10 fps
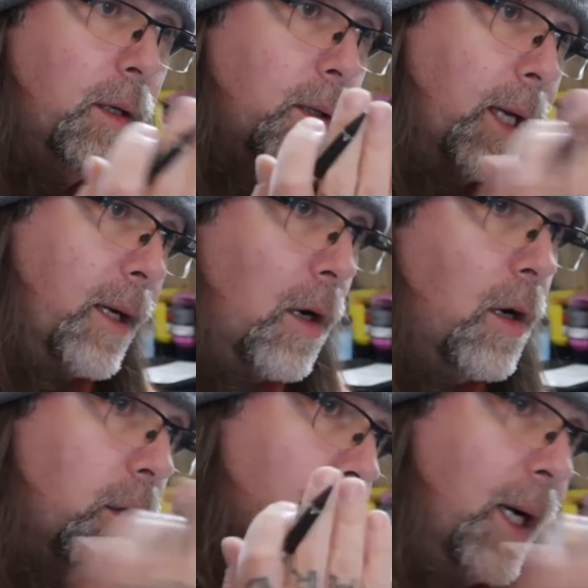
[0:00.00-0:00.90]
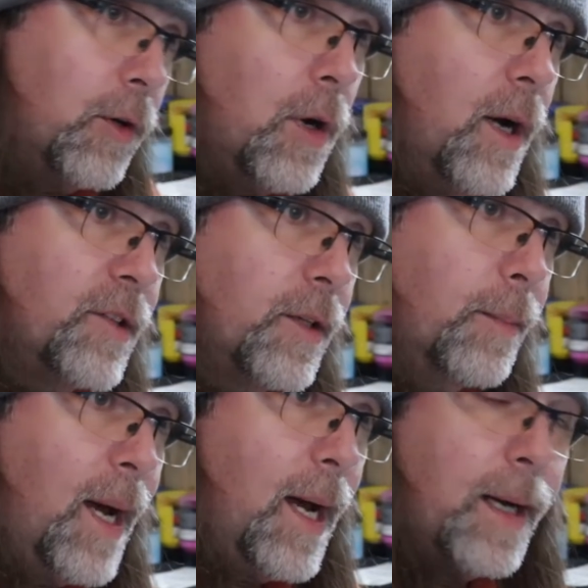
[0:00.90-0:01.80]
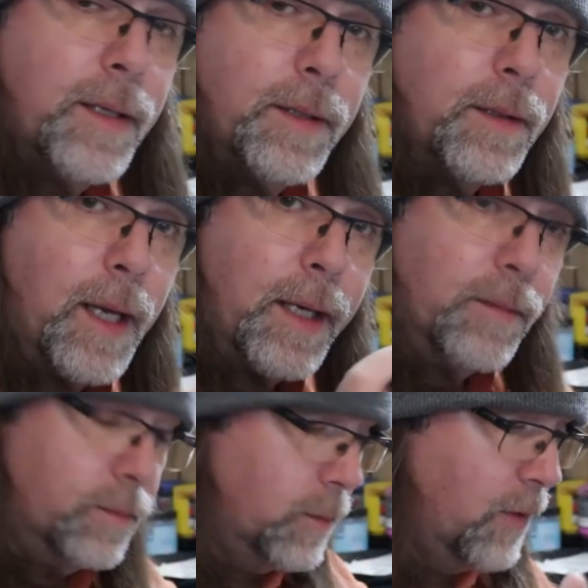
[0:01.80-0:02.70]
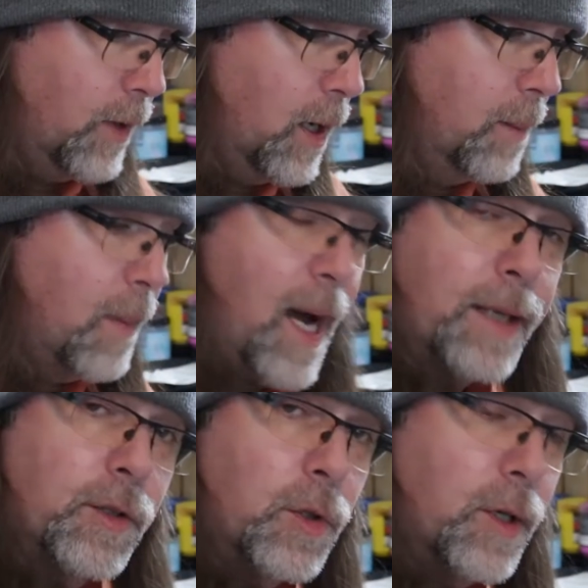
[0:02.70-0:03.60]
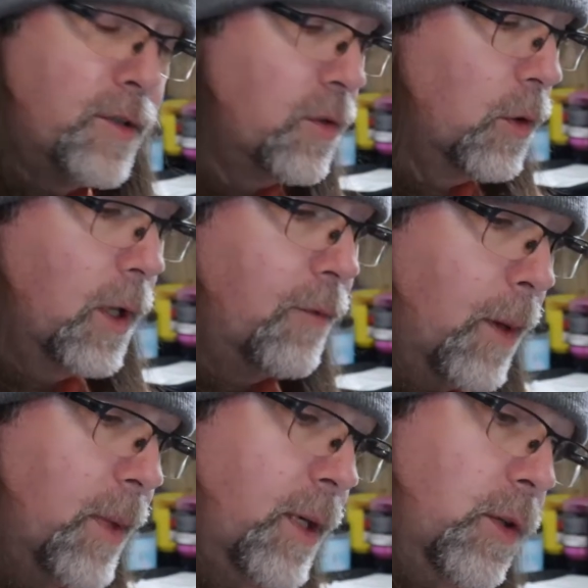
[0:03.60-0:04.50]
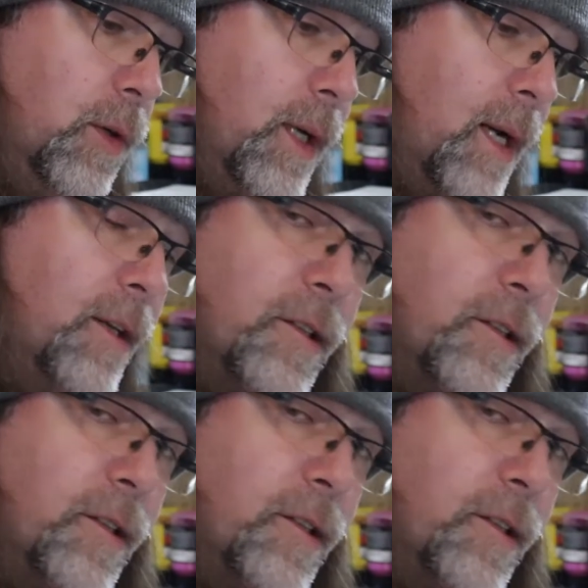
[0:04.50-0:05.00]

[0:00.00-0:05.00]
like all the way across the back, like the very back doors, or if I'm going to do it on a